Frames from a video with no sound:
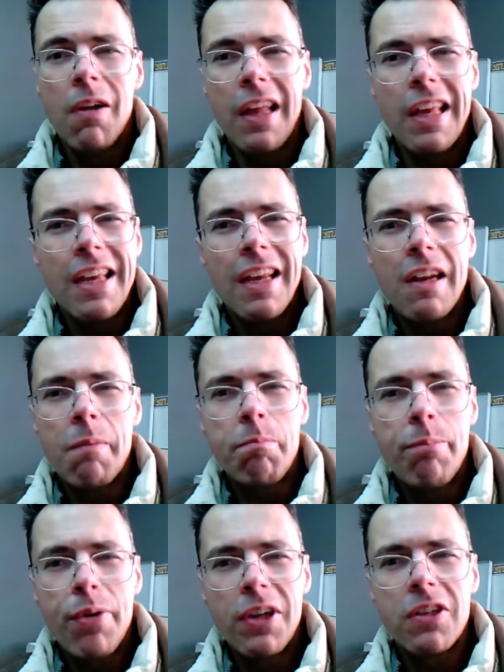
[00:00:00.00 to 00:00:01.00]
like in a
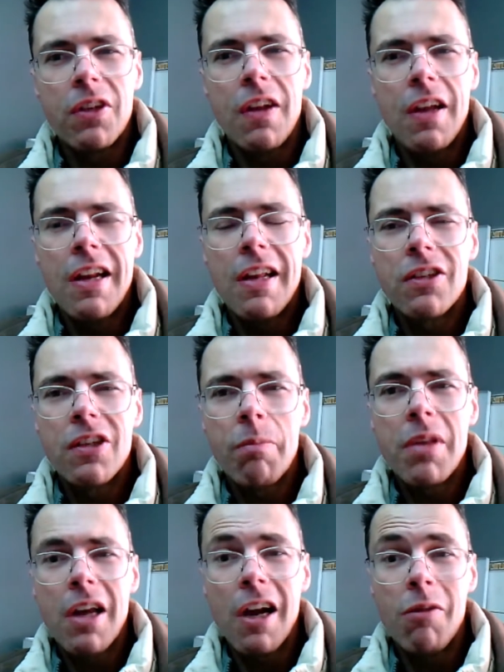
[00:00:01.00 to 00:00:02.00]
prison, and it's
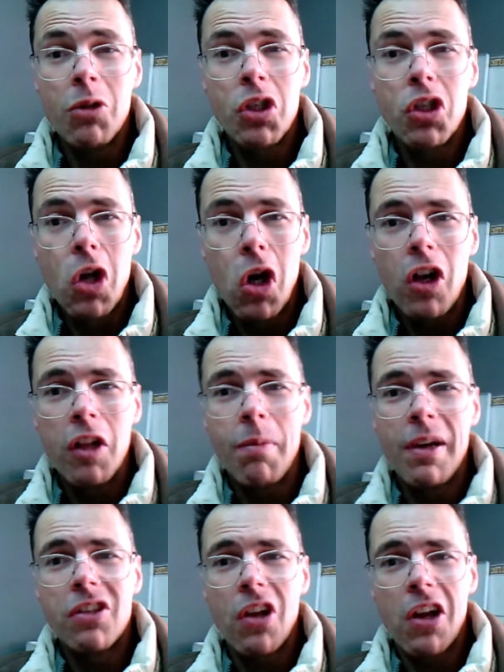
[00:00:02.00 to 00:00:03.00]
something I was taught
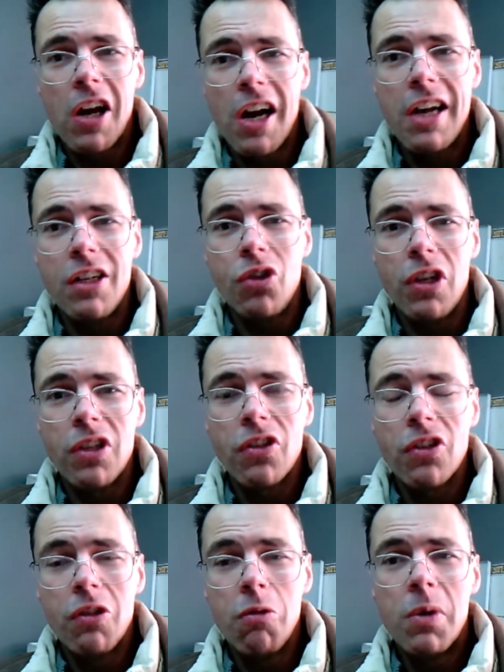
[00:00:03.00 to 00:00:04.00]
by psychiatrists.